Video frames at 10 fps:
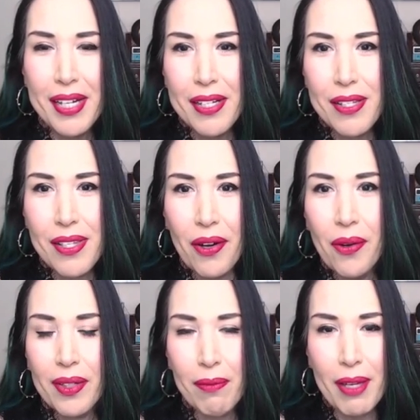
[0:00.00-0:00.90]
So
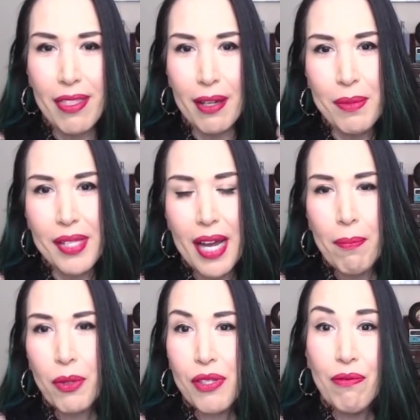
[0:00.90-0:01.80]
give me a thumbs up
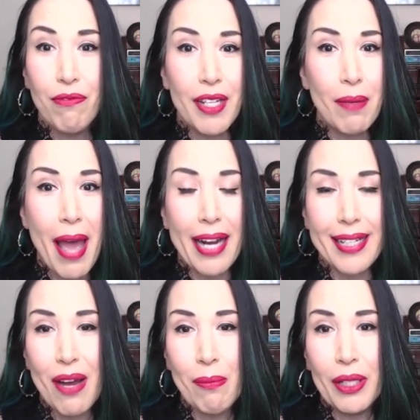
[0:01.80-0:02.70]
or some feedback
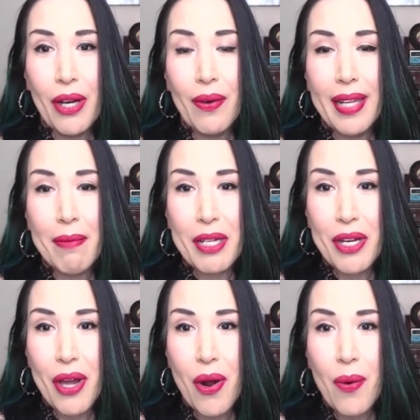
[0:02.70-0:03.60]
down below and let me
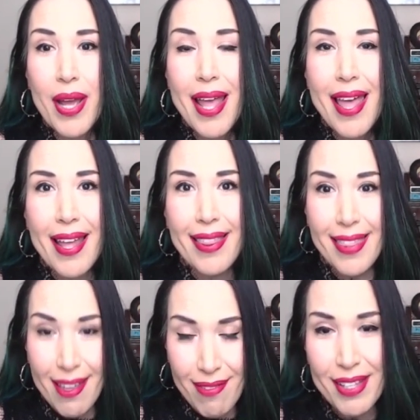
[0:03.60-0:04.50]
know
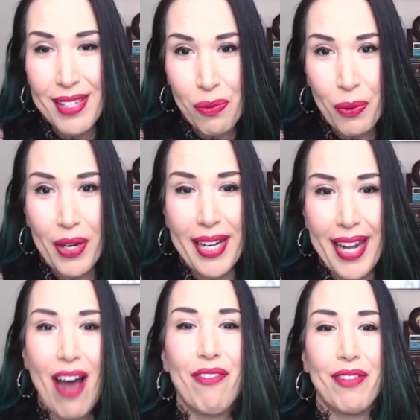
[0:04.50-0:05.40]
if this is working
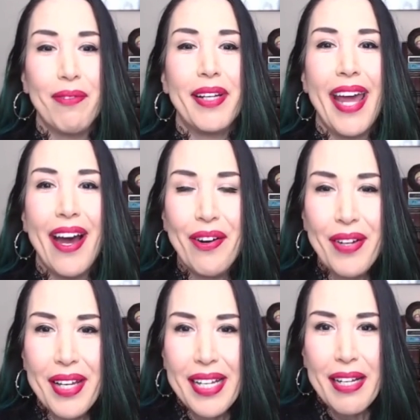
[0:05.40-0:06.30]
out for me now.
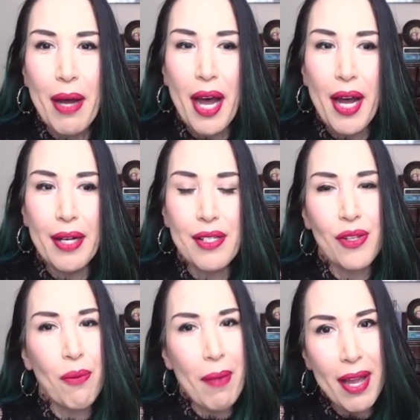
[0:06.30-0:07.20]
So
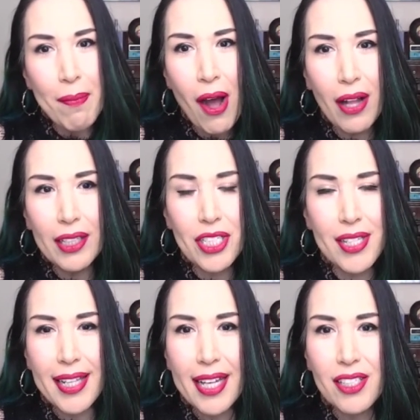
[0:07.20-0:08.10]
my apologies, and
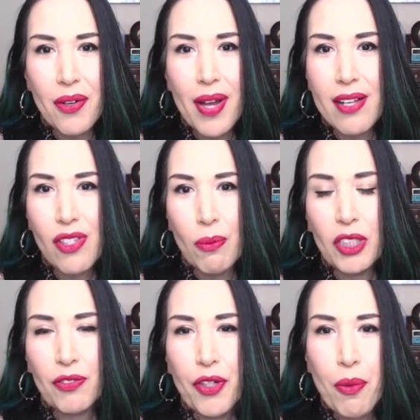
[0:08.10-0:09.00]
thank you guys so much
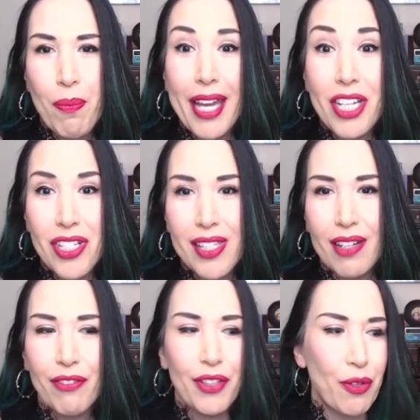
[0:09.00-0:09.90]
for your patience and
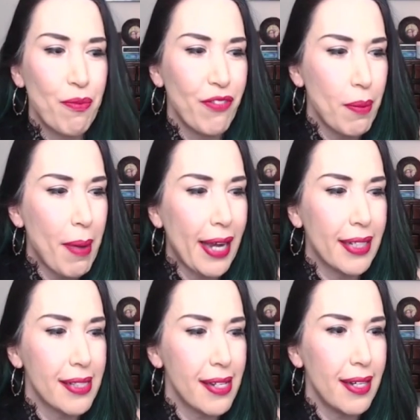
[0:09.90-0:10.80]
for your feedback,
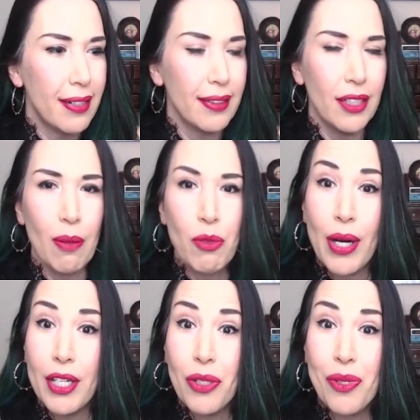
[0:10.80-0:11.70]
because I'm trying to
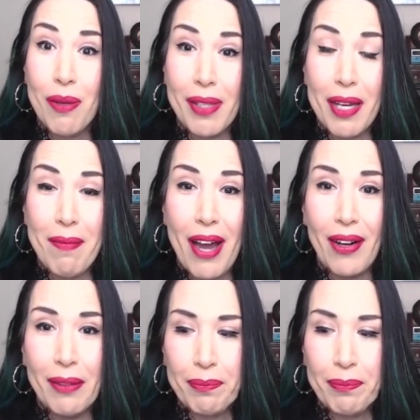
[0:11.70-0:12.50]
do something about it.